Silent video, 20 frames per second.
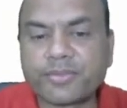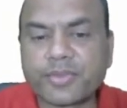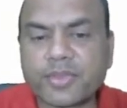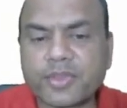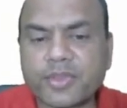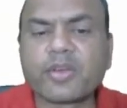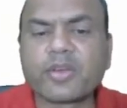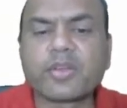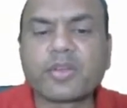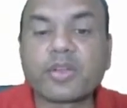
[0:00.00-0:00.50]

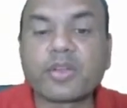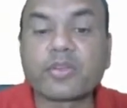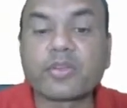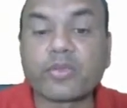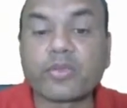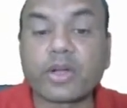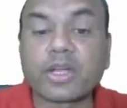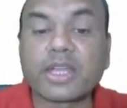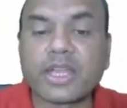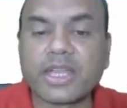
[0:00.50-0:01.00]
No, not
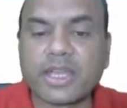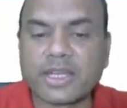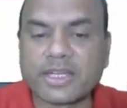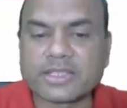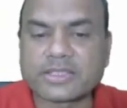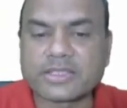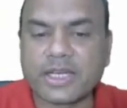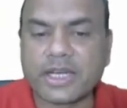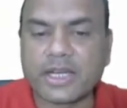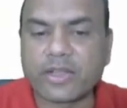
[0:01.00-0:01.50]
40. It is
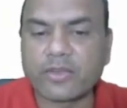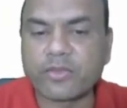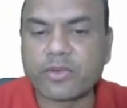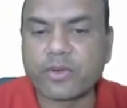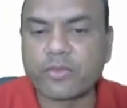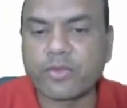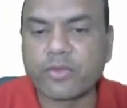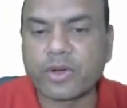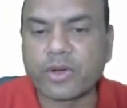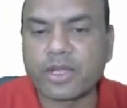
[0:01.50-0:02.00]
starting
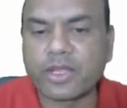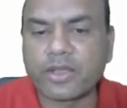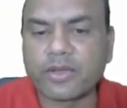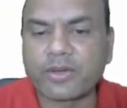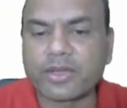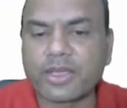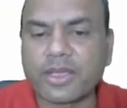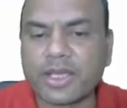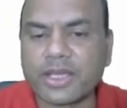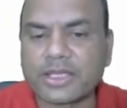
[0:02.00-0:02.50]
from 40.
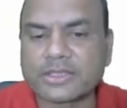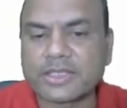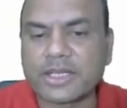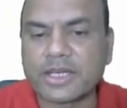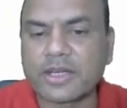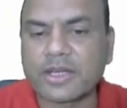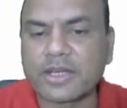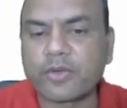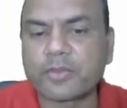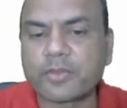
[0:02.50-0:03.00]
Okay, I
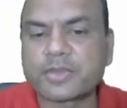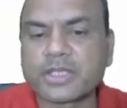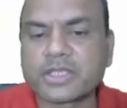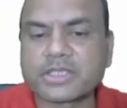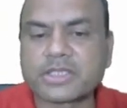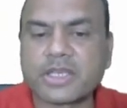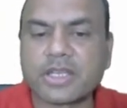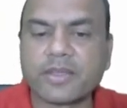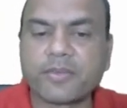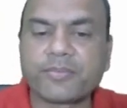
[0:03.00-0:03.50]
started from
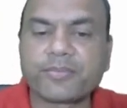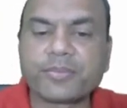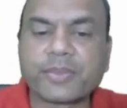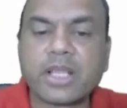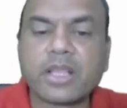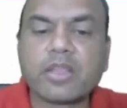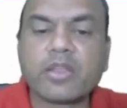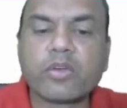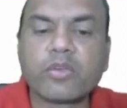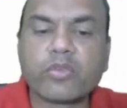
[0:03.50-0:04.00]
60.
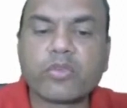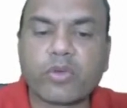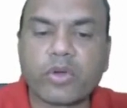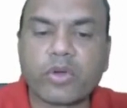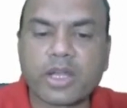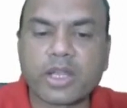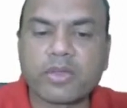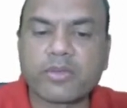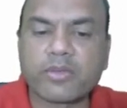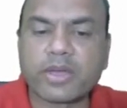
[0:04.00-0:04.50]

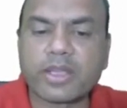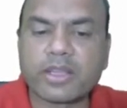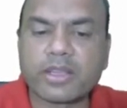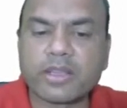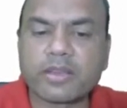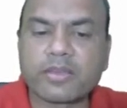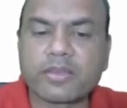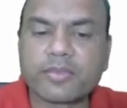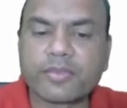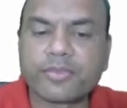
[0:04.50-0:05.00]
41
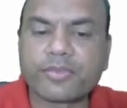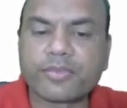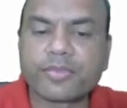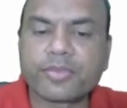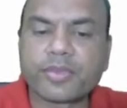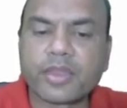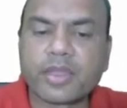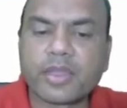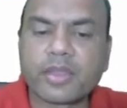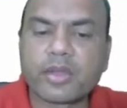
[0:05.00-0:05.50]

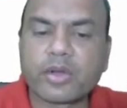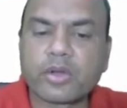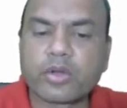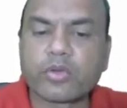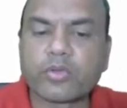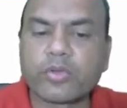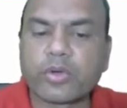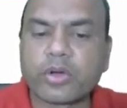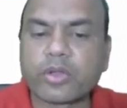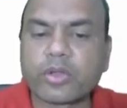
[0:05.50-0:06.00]
to
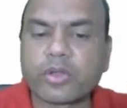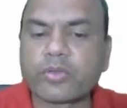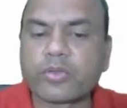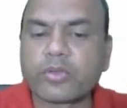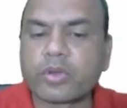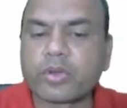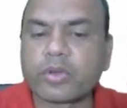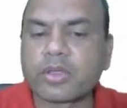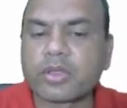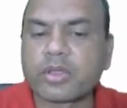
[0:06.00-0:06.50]
44,
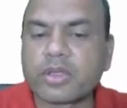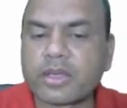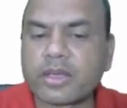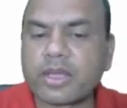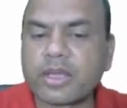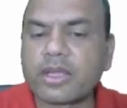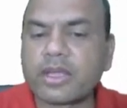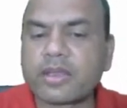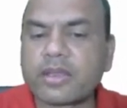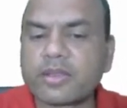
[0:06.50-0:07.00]

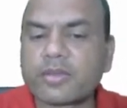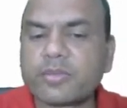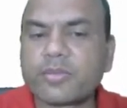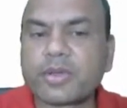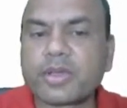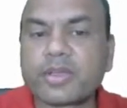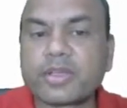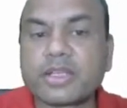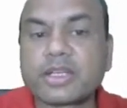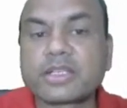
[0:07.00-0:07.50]
right?
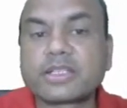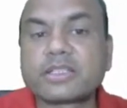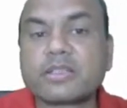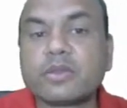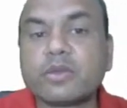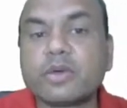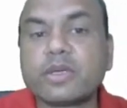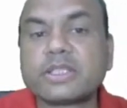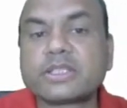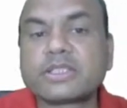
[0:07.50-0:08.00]
Because its
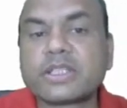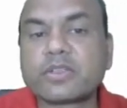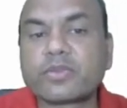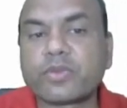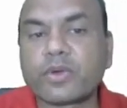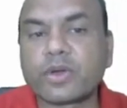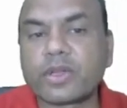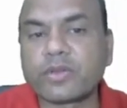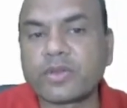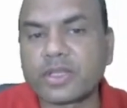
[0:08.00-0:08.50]
lowest is
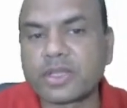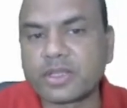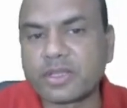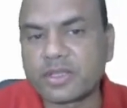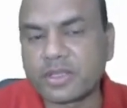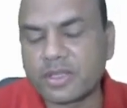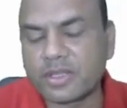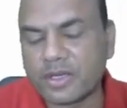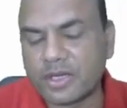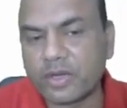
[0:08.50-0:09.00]
41,
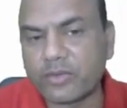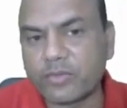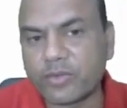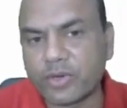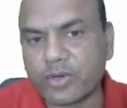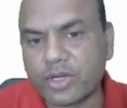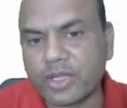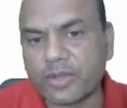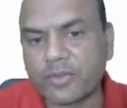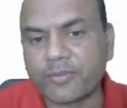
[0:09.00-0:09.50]
right?
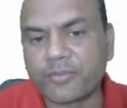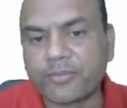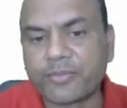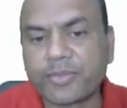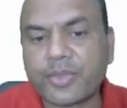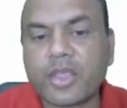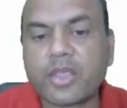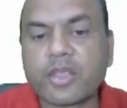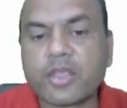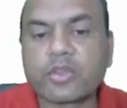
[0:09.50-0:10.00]
40.
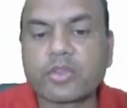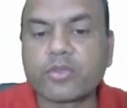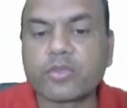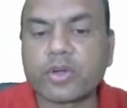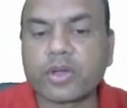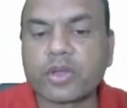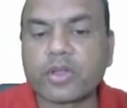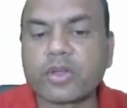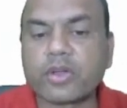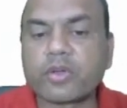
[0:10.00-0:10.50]
So
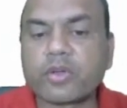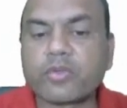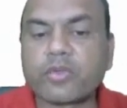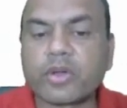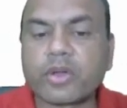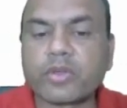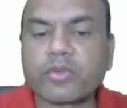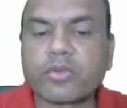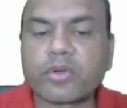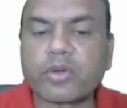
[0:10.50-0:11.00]
41 to
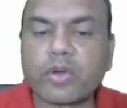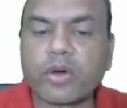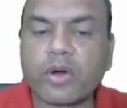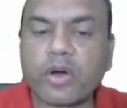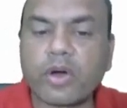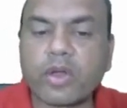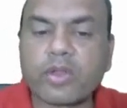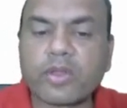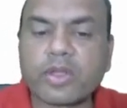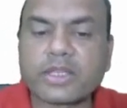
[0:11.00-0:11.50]
44,
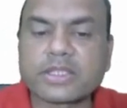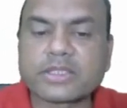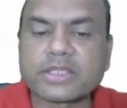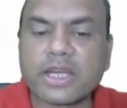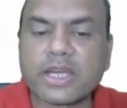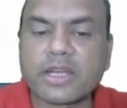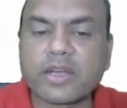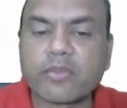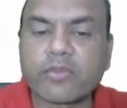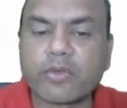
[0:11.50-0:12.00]
or you can
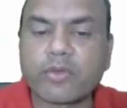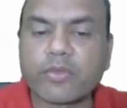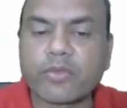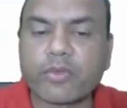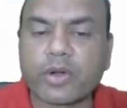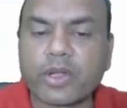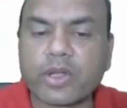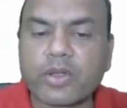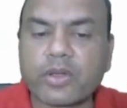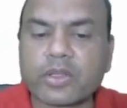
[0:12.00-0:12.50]
start it from
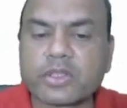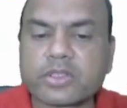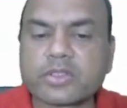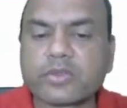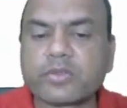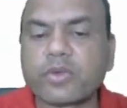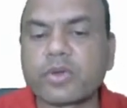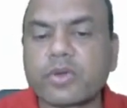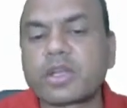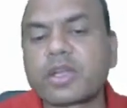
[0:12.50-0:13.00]
40 also,
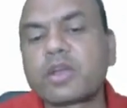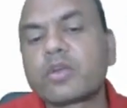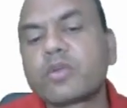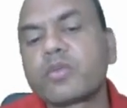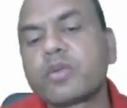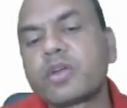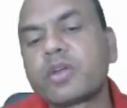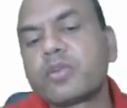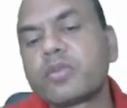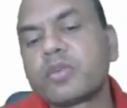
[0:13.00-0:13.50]
40 to
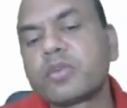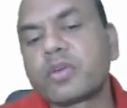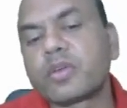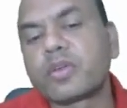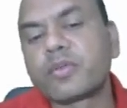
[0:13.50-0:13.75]
44.